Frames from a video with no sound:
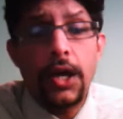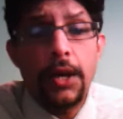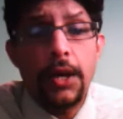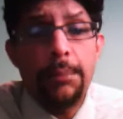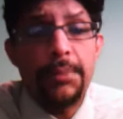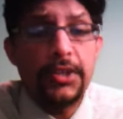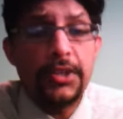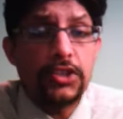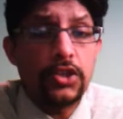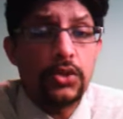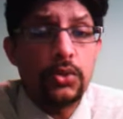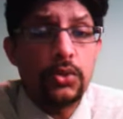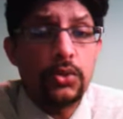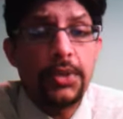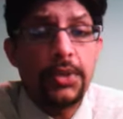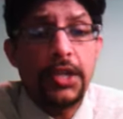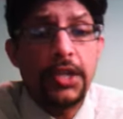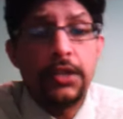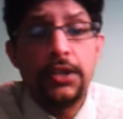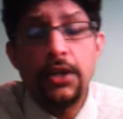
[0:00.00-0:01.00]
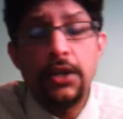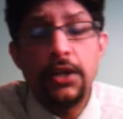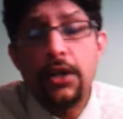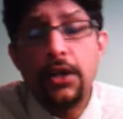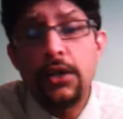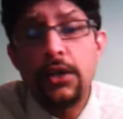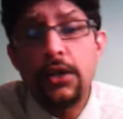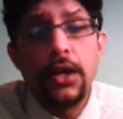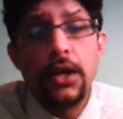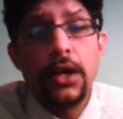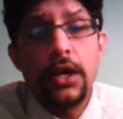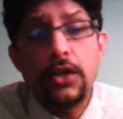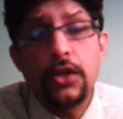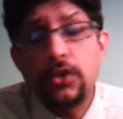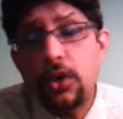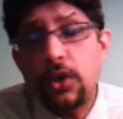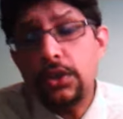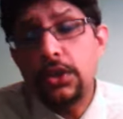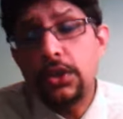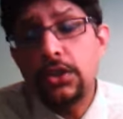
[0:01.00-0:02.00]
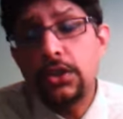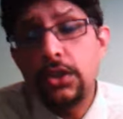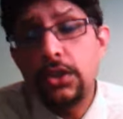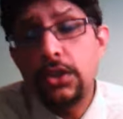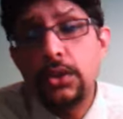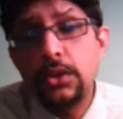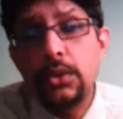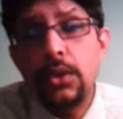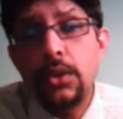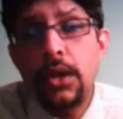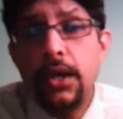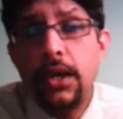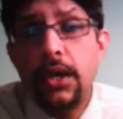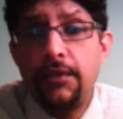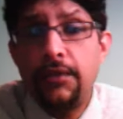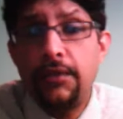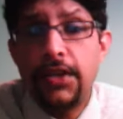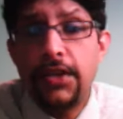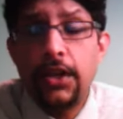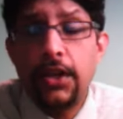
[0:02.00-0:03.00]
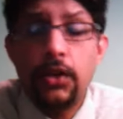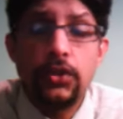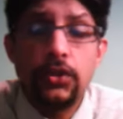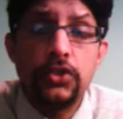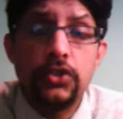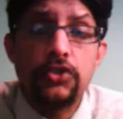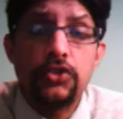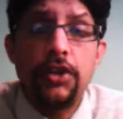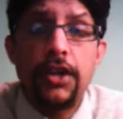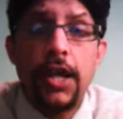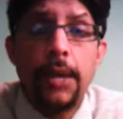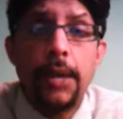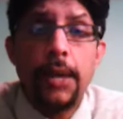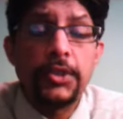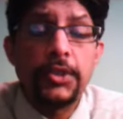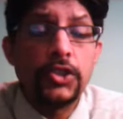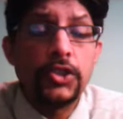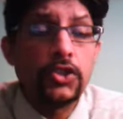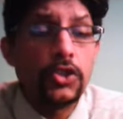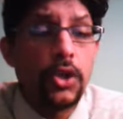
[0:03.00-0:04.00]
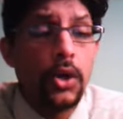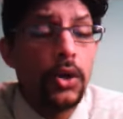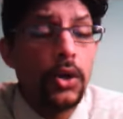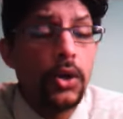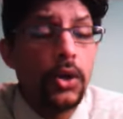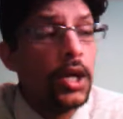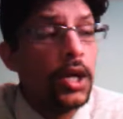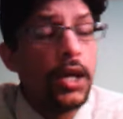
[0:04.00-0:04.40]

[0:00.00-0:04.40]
pleasure to be here talking to you every day on this cricket happening show.